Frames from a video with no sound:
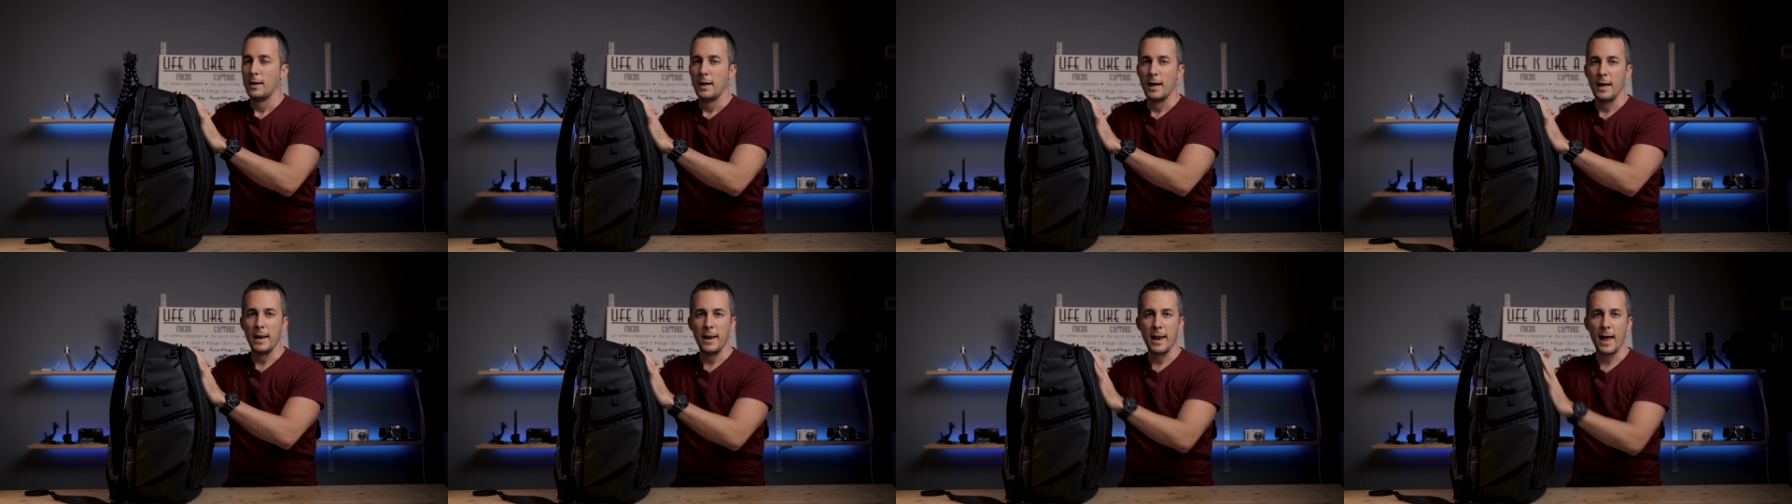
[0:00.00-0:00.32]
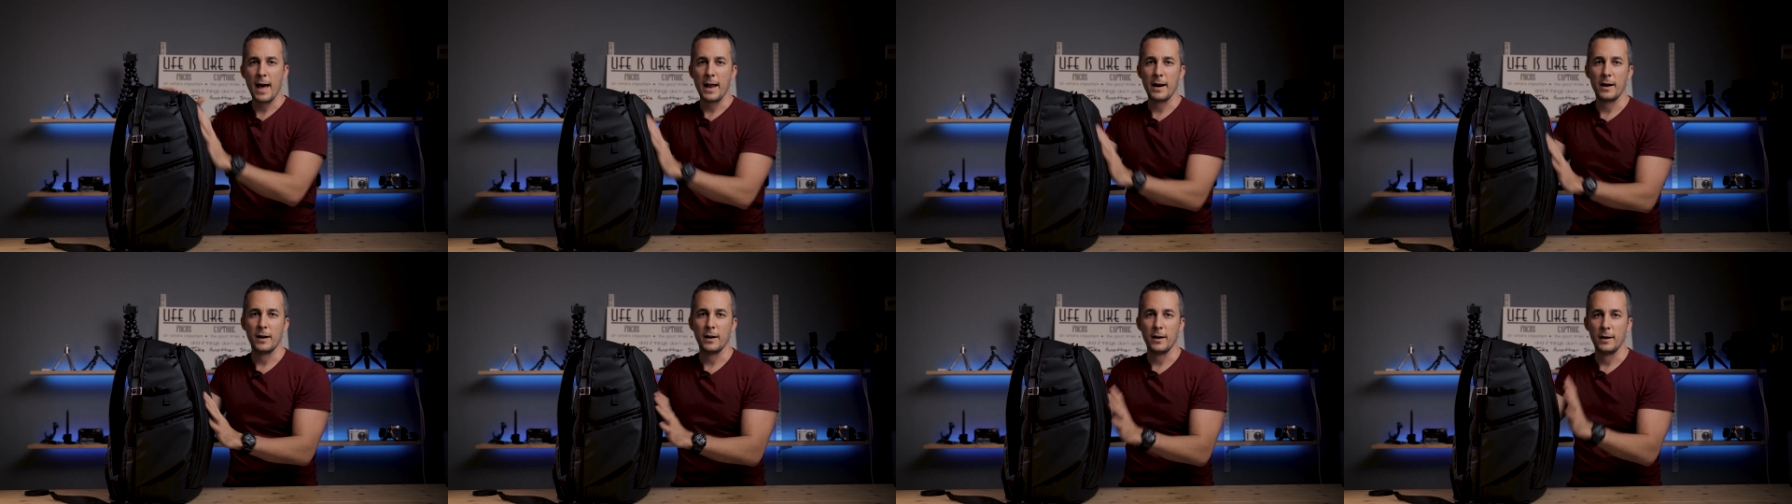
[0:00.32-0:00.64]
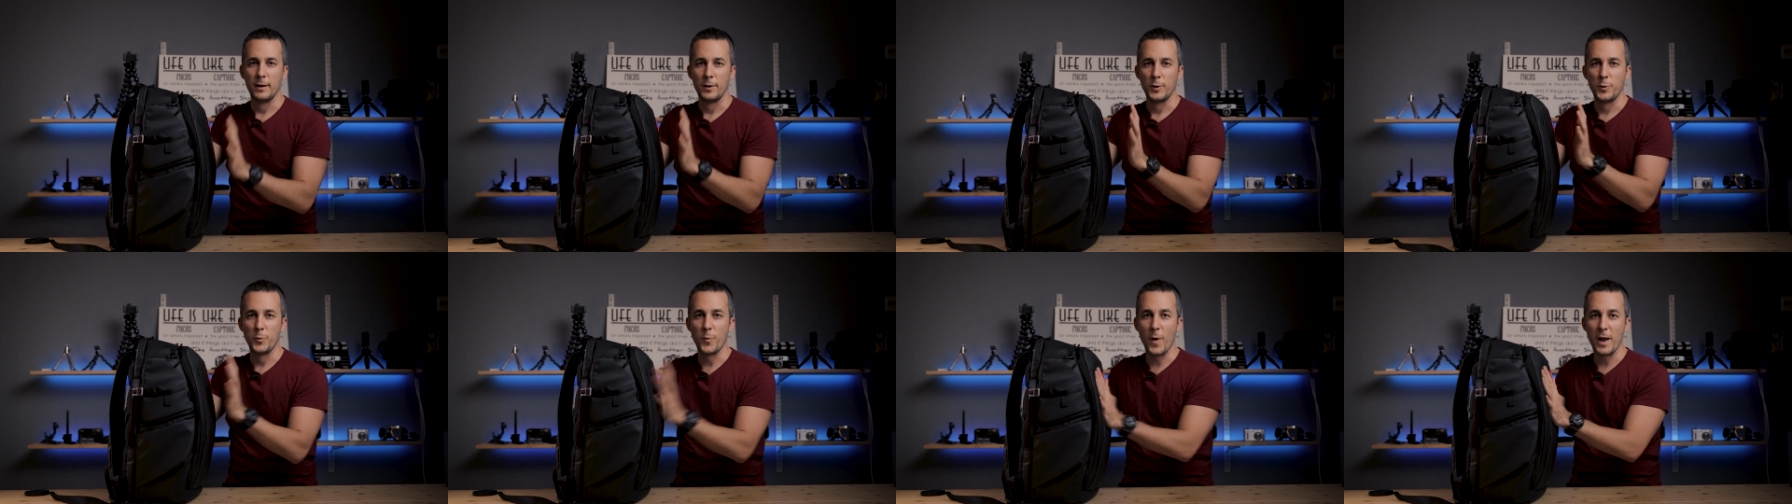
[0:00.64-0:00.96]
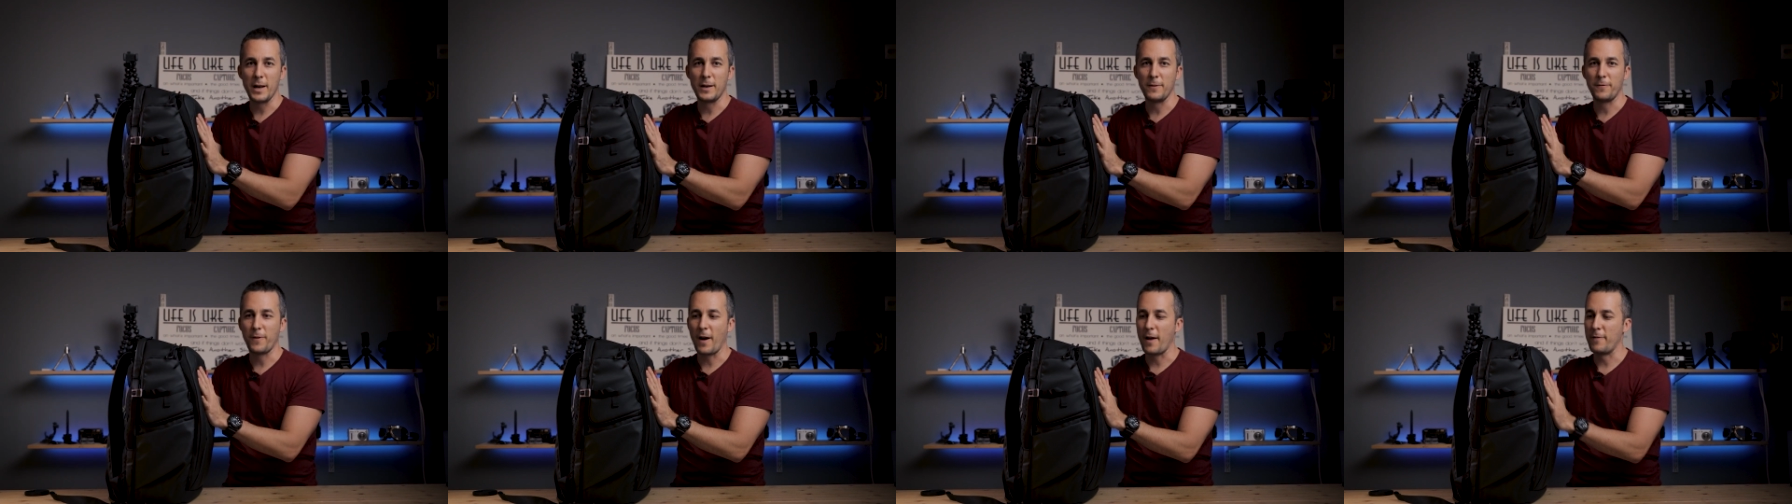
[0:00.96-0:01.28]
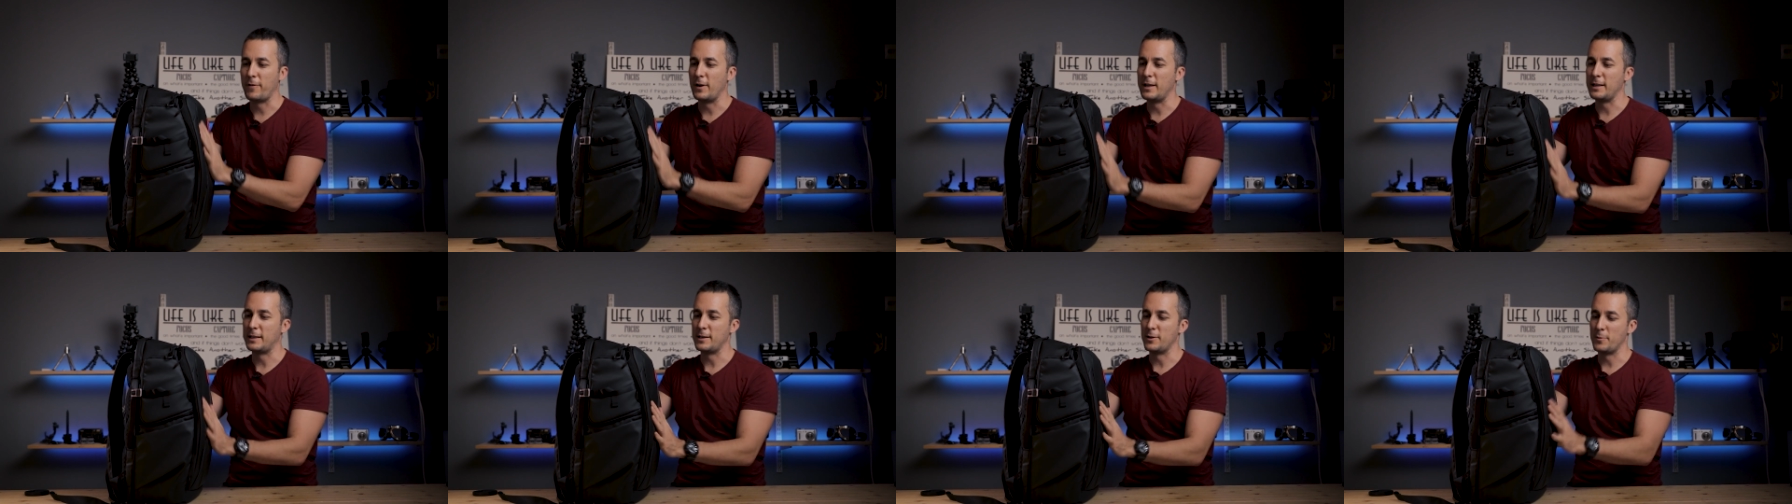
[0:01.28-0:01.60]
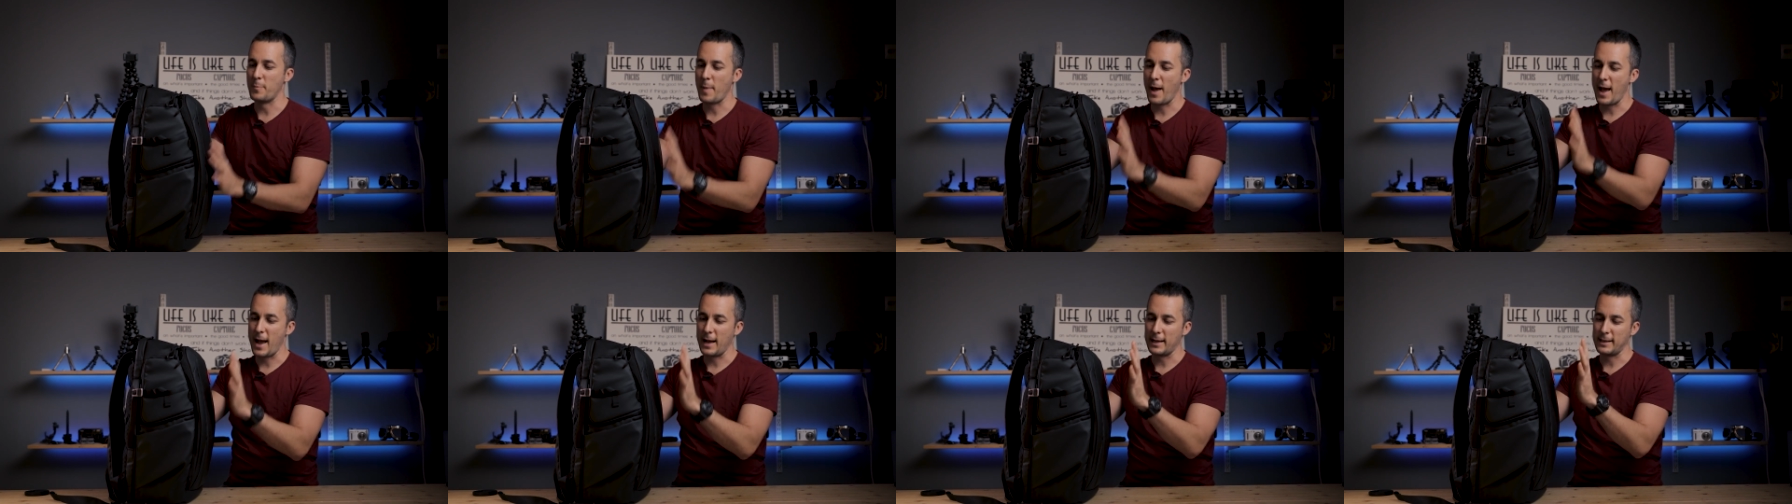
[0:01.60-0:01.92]
another 25 liter
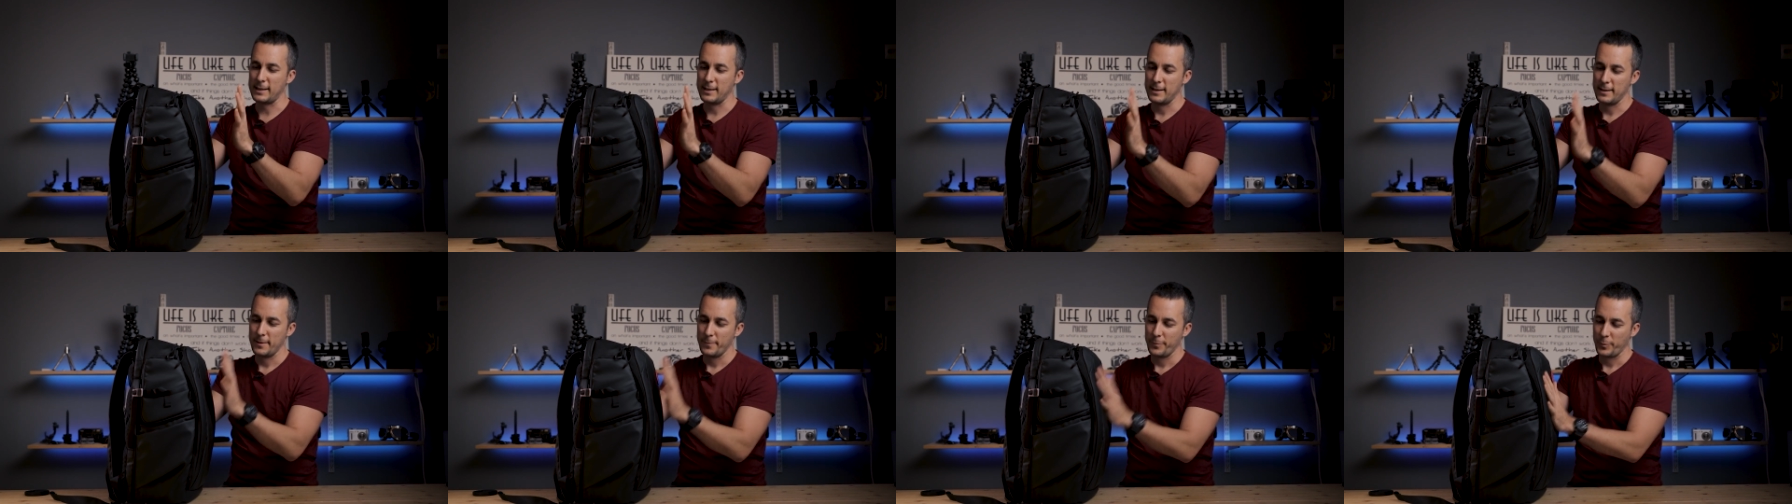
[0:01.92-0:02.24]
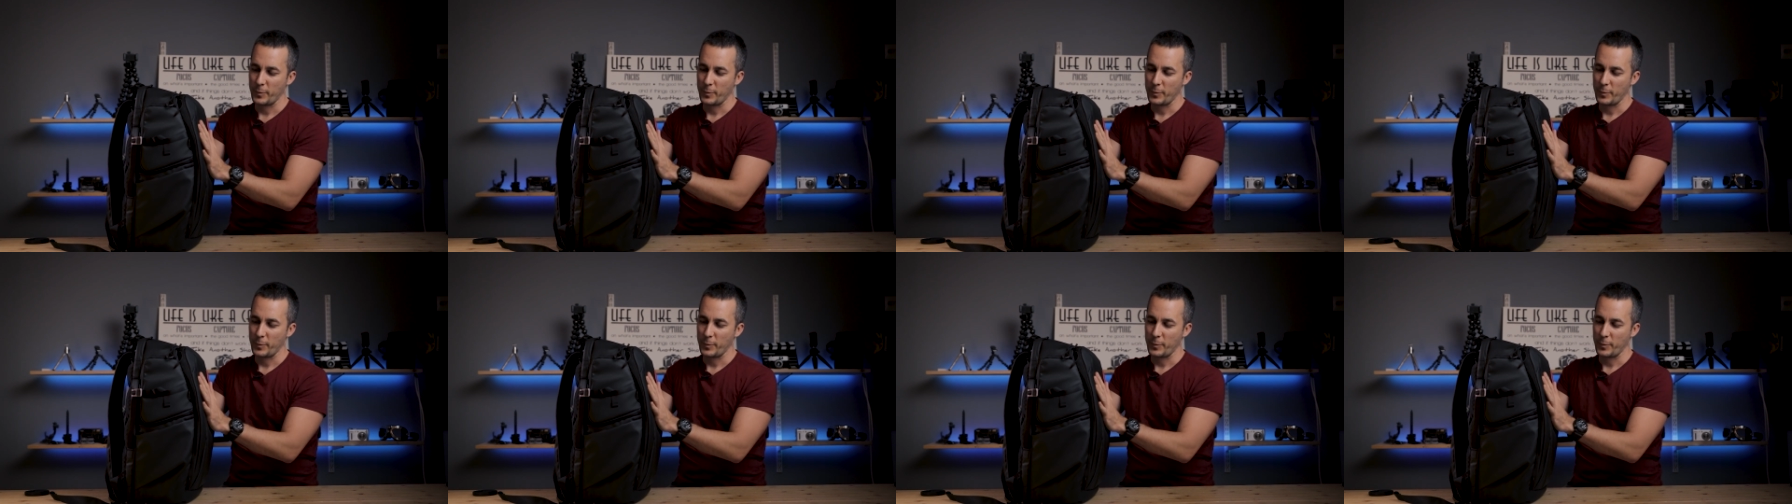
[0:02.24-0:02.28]
bag